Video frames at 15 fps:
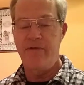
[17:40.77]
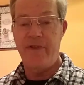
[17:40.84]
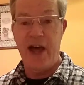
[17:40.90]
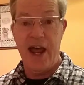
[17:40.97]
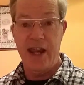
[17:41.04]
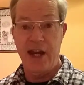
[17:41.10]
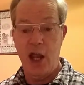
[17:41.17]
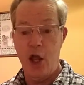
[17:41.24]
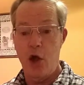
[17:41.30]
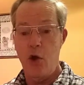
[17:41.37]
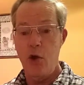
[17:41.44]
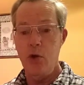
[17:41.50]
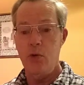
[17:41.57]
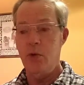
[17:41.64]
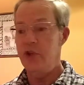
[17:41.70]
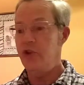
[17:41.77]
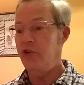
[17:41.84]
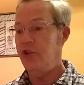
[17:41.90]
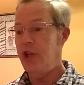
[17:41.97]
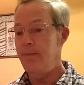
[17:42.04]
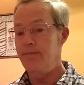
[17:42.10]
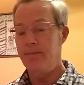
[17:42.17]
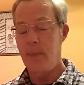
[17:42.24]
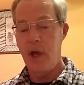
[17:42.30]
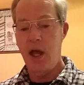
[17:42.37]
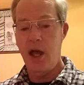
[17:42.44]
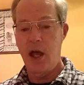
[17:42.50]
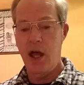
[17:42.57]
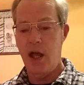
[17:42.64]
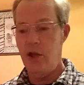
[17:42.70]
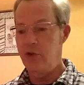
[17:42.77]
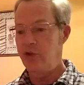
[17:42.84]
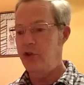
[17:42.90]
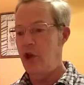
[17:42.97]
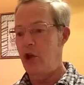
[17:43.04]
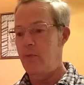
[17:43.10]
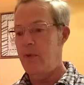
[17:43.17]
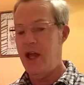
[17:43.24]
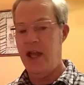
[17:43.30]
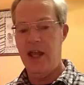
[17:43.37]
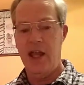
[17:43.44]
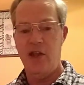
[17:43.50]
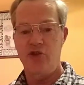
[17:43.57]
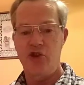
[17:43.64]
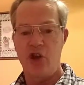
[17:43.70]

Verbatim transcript: Fido, which is a uh, song by uh,